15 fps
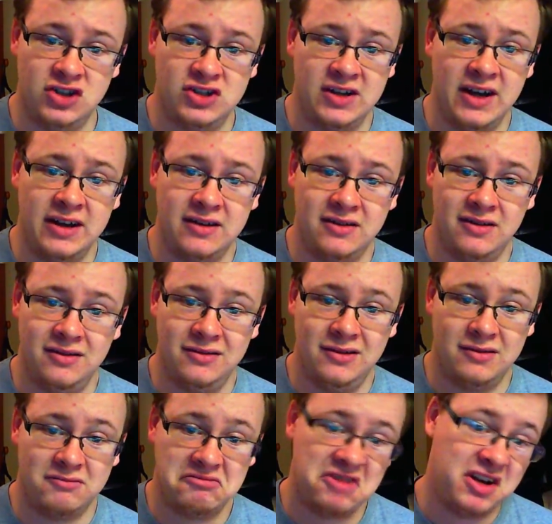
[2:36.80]
side.
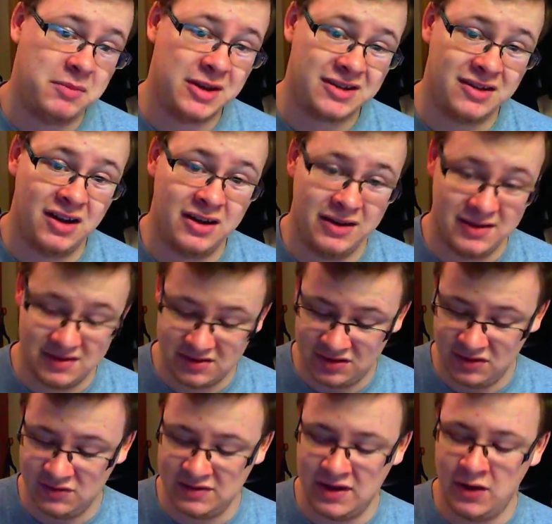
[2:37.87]
Kind of makes it a lot easier to
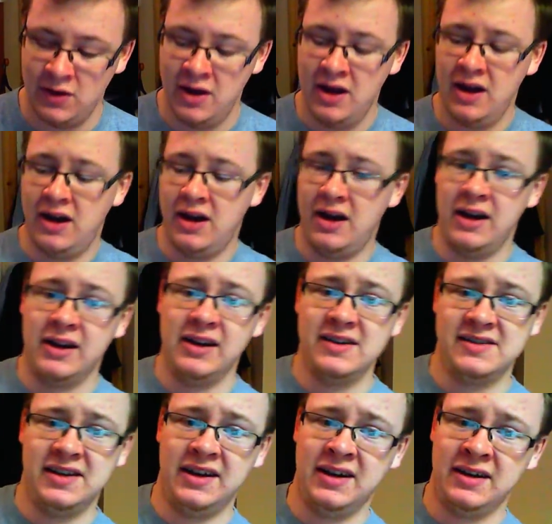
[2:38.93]
use. Now I gotta
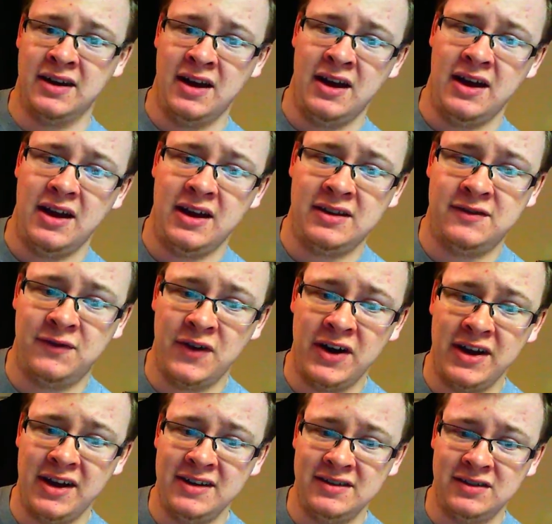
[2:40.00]
say that it's very
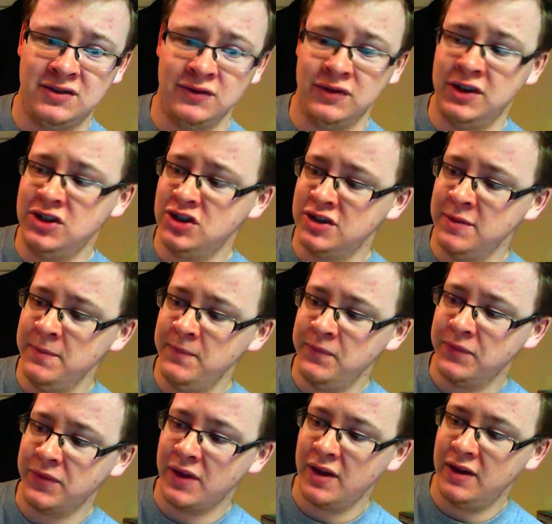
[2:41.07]
easy to reach them.
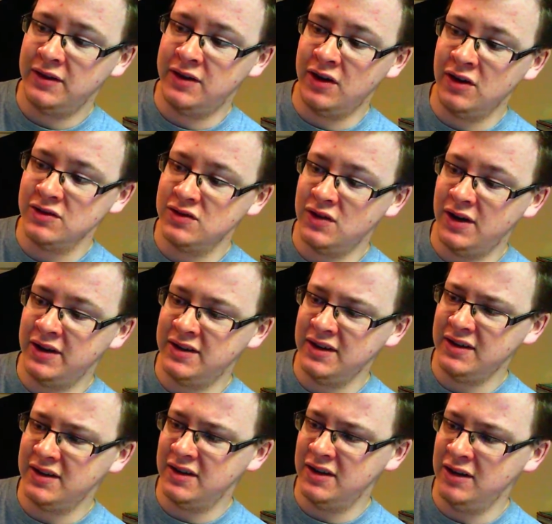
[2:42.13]
They're also, I think
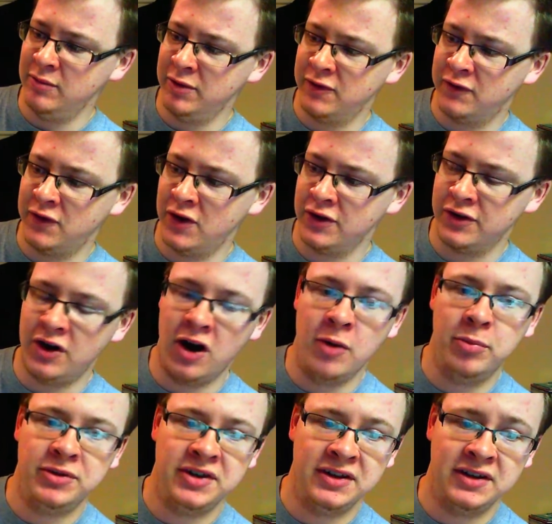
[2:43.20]
they're a little bit further
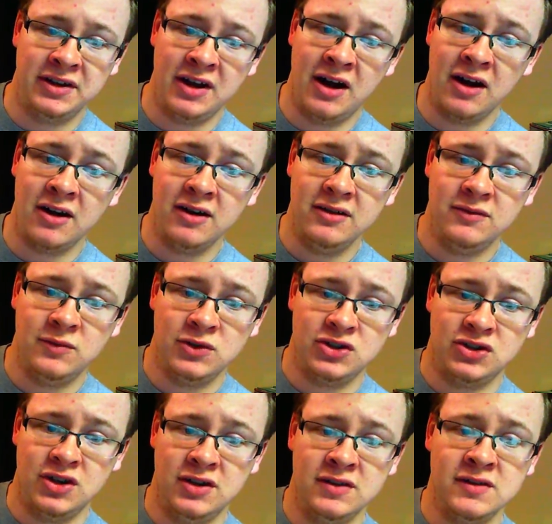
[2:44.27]
up than the Naga, which
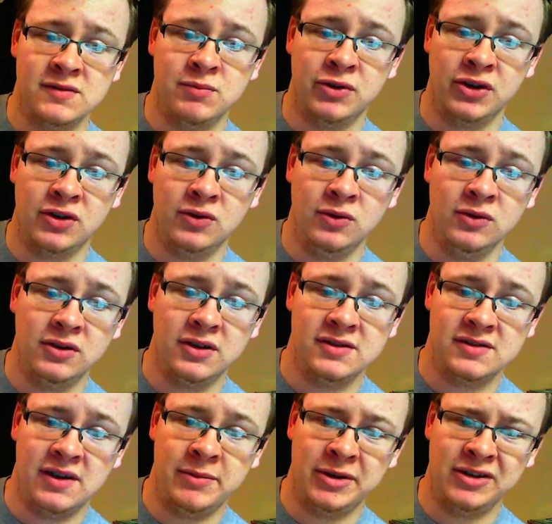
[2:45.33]
is pretty cool, because
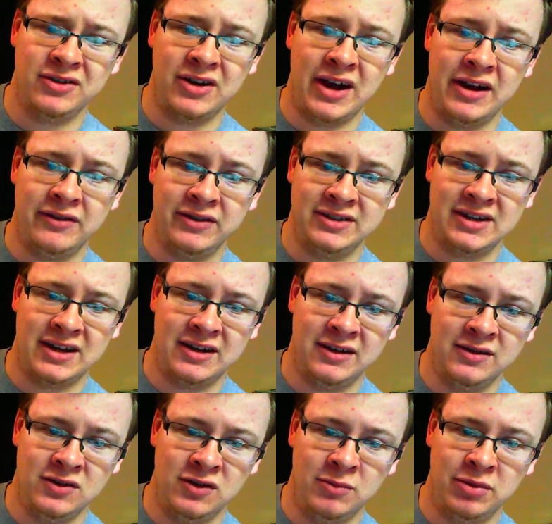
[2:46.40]
I mean, you can't exactly,
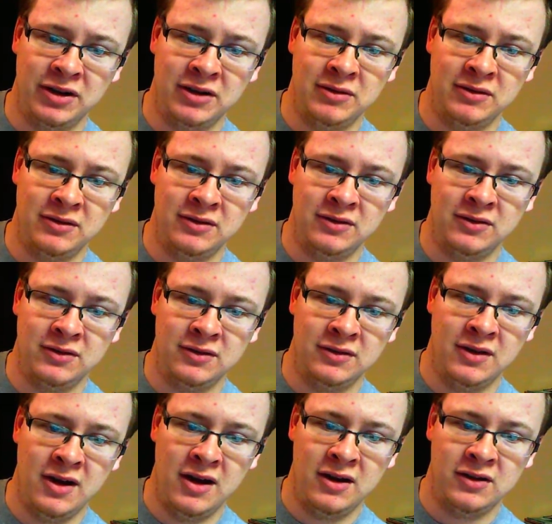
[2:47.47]
you know, bring your
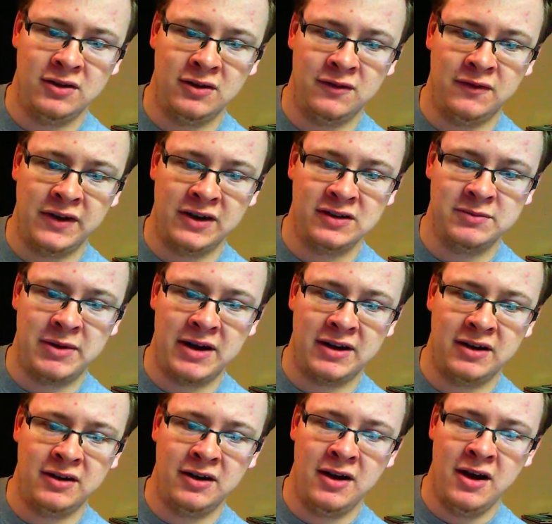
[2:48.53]
fingers back
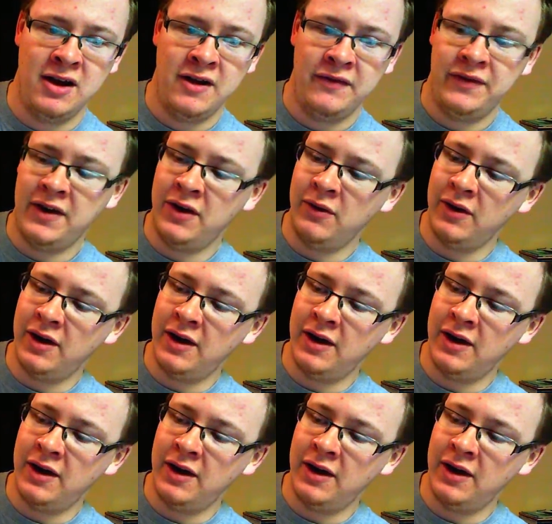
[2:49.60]
here. Now